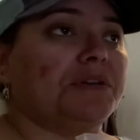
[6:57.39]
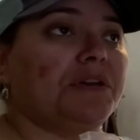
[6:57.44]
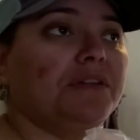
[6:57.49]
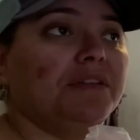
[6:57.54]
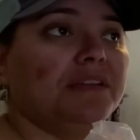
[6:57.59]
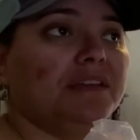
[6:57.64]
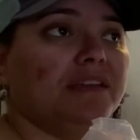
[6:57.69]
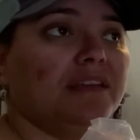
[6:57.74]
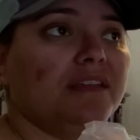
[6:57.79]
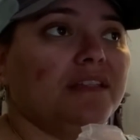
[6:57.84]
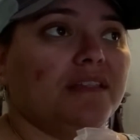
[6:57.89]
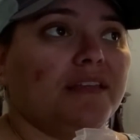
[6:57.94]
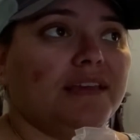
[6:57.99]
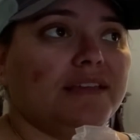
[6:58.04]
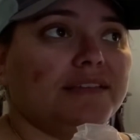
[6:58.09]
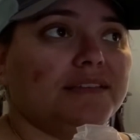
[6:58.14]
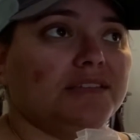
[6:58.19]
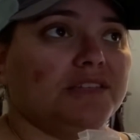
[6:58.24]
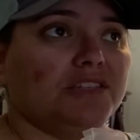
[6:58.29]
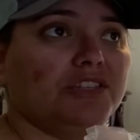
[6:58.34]
LED
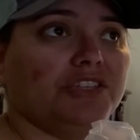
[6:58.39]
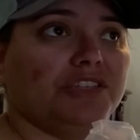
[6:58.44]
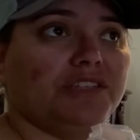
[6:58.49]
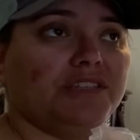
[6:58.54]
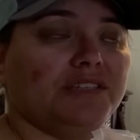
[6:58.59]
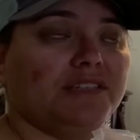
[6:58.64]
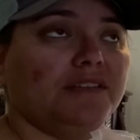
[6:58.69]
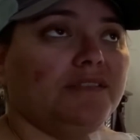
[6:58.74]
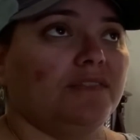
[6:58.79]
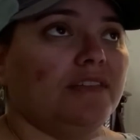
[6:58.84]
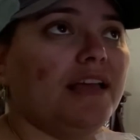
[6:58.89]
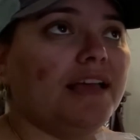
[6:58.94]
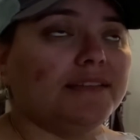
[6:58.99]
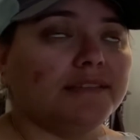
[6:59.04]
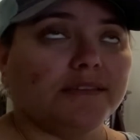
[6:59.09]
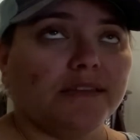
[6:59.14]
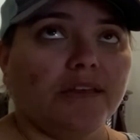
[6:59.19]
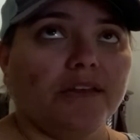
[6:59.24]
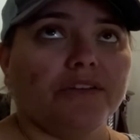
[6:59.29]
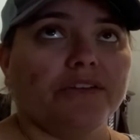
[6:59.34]
lights just
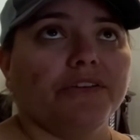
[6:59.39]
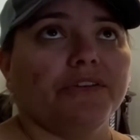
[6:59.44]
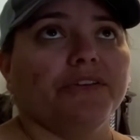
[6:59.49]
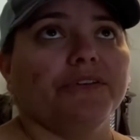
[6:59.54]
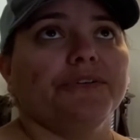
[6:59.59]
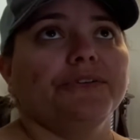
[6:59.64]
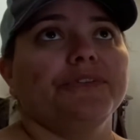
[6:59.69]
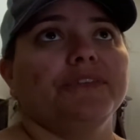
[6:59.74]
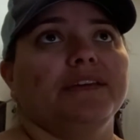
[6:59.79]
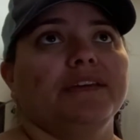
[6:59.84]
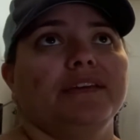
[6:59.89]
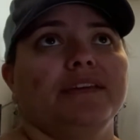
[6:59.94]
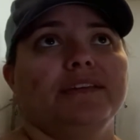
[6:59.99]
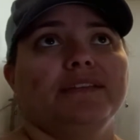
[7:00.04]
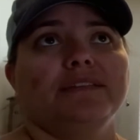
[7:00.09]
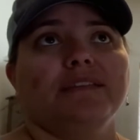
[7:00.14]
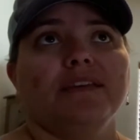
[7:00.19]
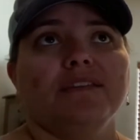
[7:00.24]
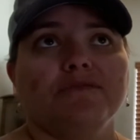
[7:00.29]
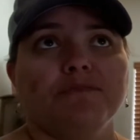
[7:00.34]
last longer, they
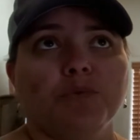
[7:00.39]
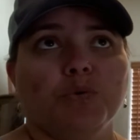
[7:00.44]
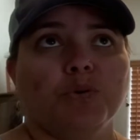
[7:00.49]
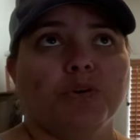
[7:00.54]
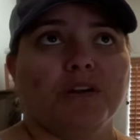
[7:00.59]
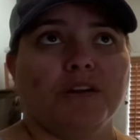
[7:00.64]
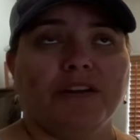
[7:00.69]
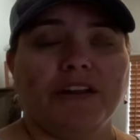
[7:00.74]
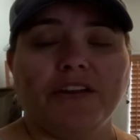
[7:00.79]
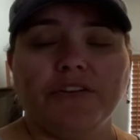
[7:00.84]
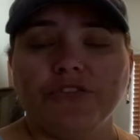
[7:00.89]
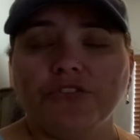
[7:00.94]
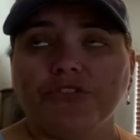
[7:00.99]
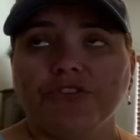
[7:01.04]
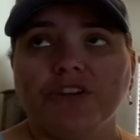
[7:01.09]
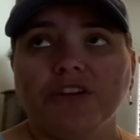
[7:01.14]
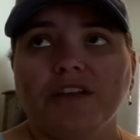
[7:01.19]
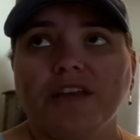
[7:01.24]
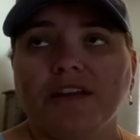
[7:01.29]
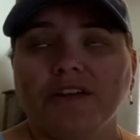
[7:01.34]
save more on
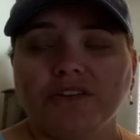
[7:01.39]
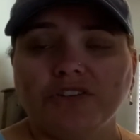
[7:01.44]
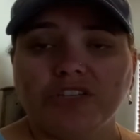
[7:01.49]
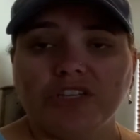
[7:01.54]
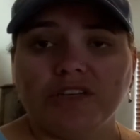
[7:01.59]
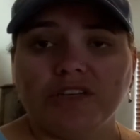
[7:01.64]
energy